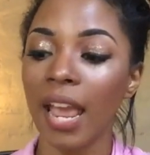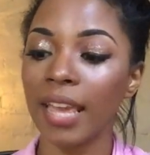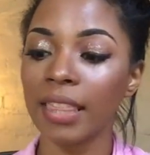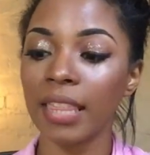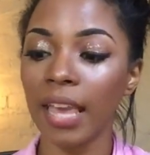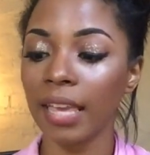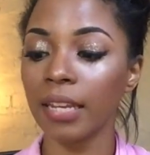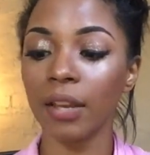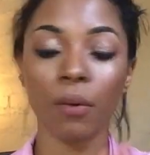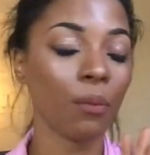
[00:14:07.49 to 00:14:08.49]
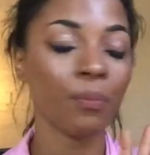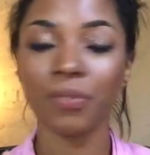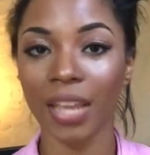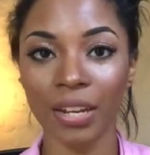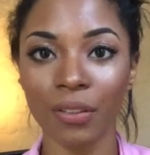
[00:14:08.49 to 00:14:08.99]
And then
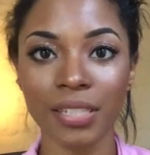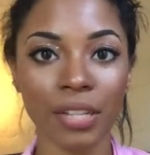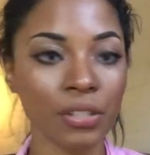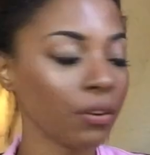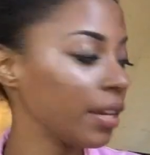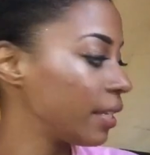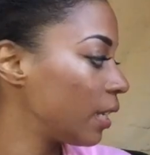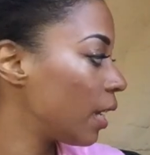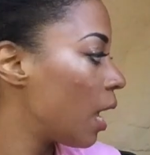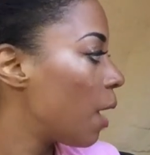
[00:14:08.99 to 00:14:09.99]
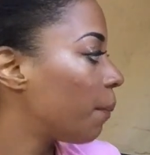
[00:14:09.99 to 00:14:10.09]
I know this sounds crazy,